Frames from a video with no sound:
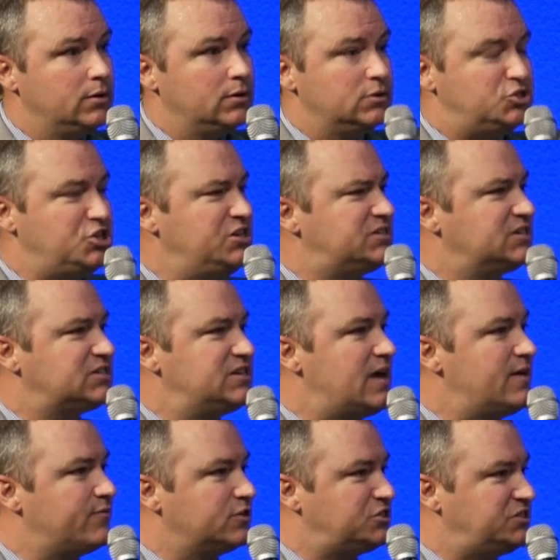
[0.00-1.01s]
Jesus
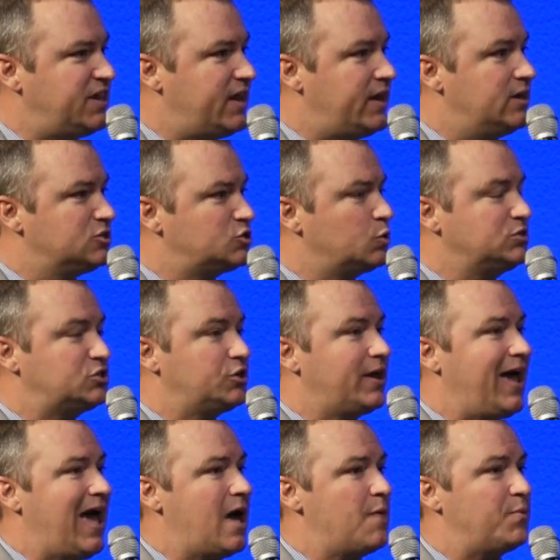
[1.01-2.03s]
never said, here's what's going
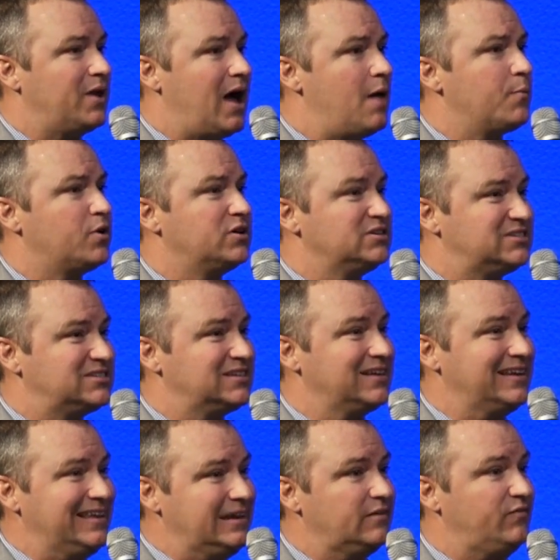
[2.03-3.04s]
to happen. I'm going to
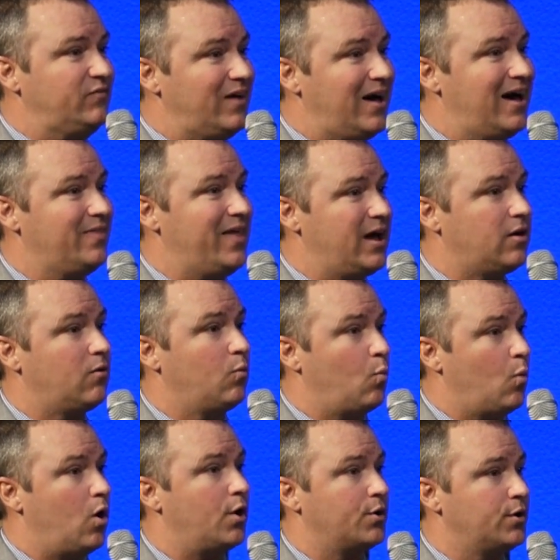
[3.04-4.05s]
solidify that
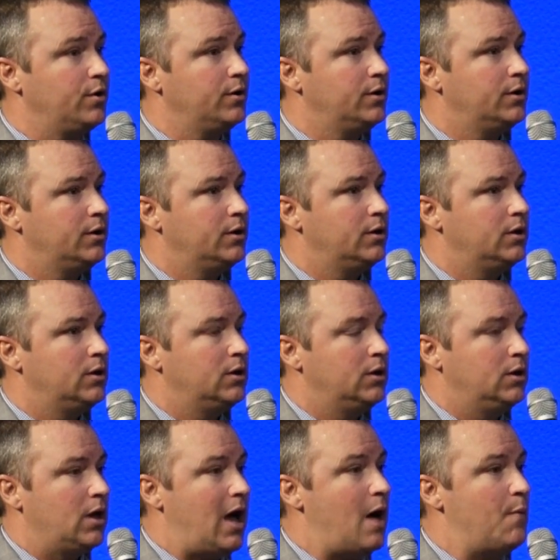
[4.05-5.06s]
water.
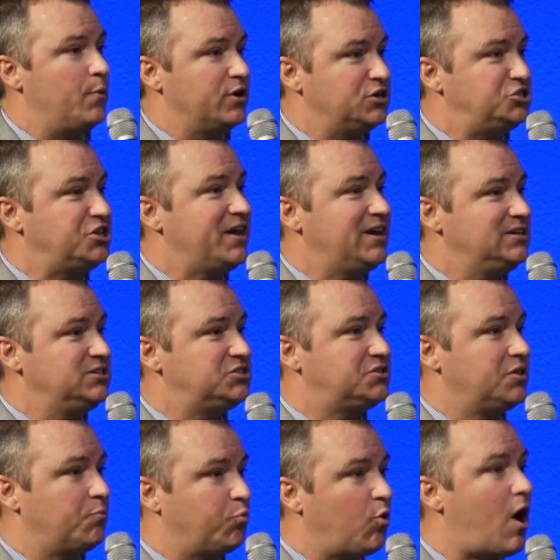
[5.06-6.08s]
I'm going to change
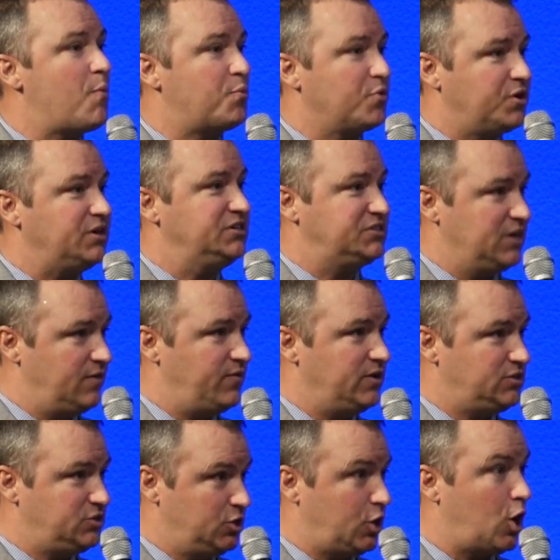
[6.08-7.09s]
the properties of
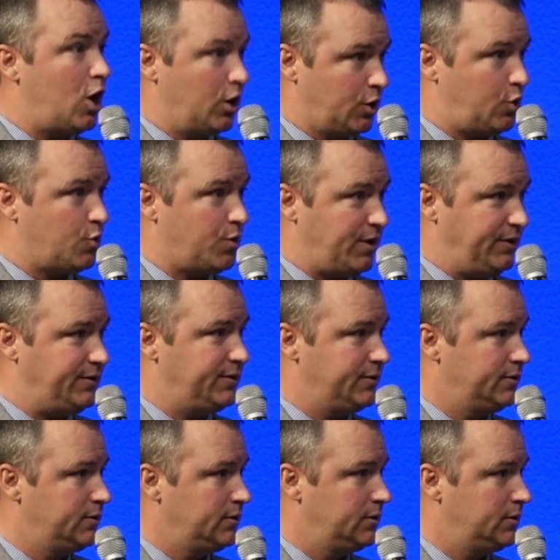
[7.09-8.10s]
it to concrete.
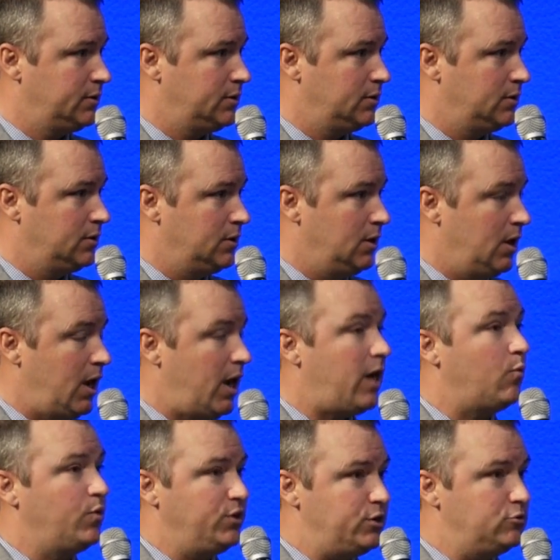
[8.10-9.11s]

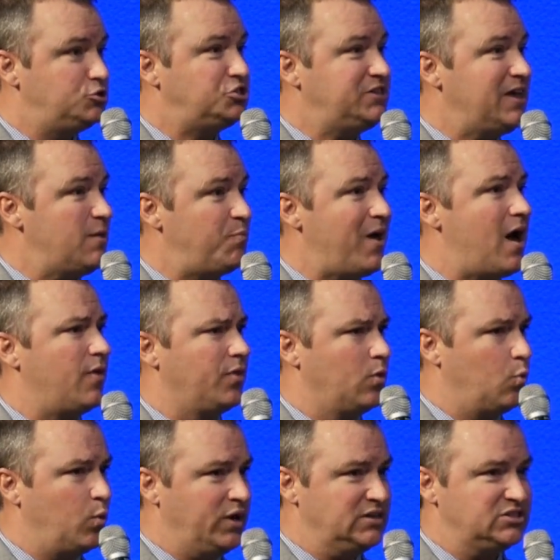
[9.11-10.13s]
And when you step out, the
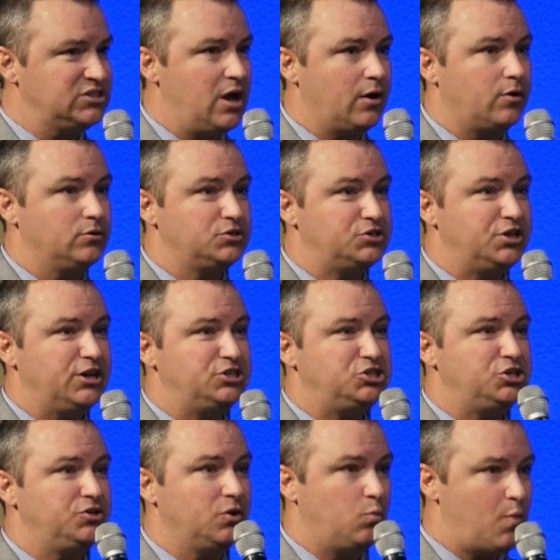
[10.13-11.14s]
wind's not going to touch
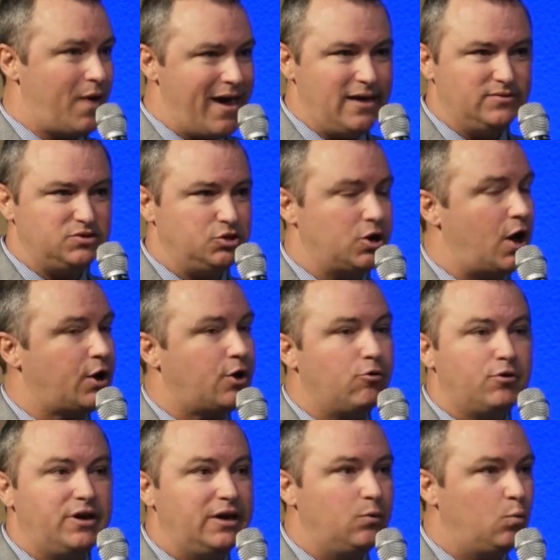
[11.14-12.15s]
you. The waves, you're not going
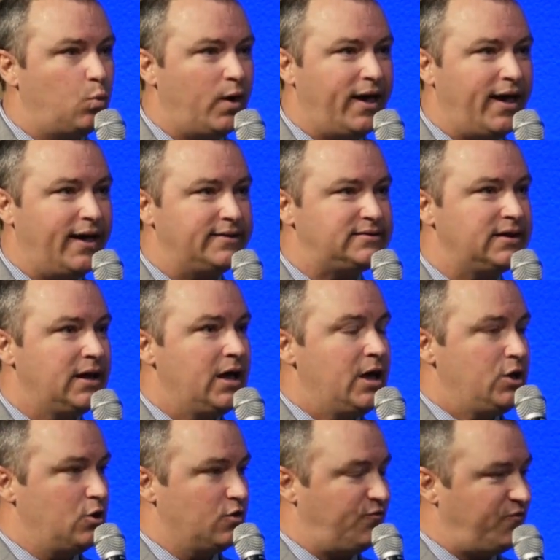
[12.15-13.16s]
to get wet.
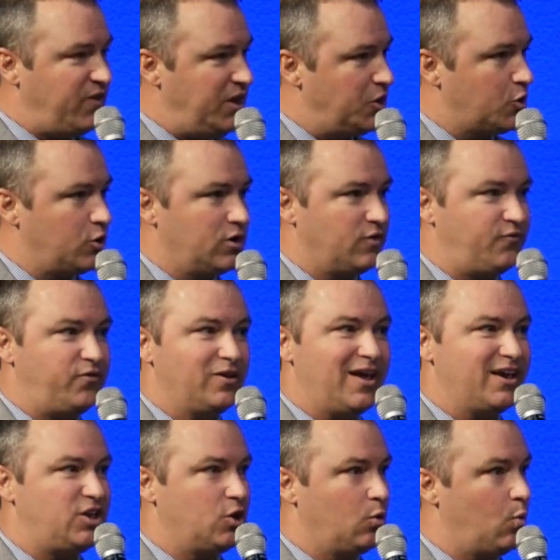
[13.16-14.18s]
Your feet are going to feel
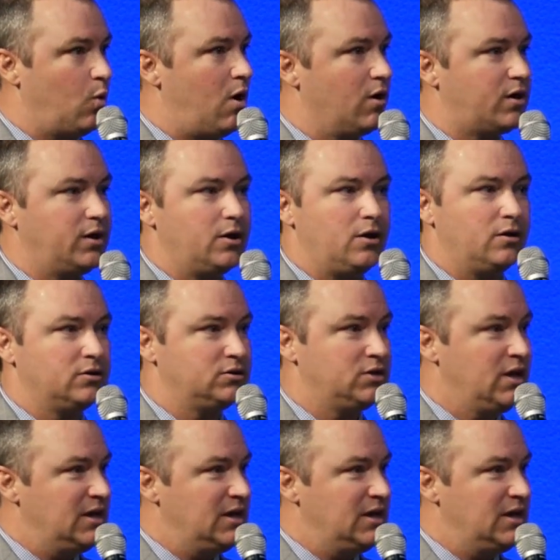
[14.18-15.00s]
like you're walking on